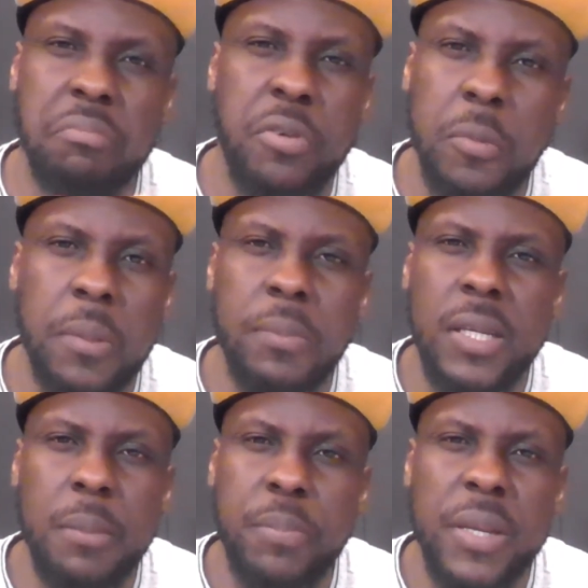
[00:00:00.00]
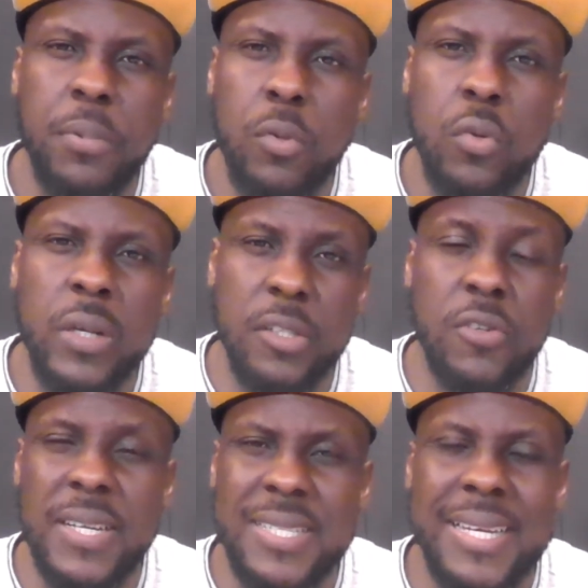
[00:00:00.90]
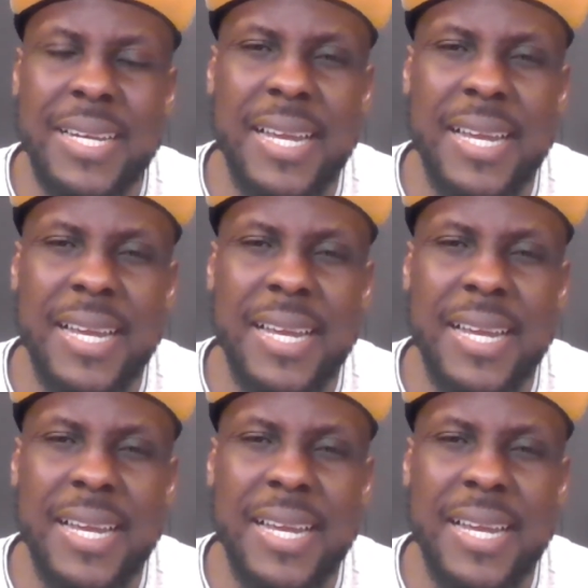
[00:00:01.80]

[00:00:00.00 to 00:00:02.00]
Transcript: probably people interested,